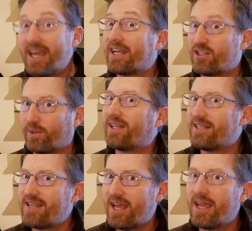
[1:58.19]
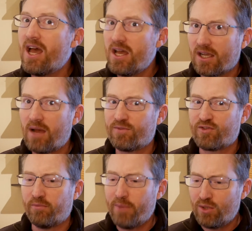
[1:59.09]
because what they say comes
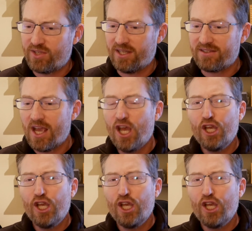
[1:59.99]
from Moses,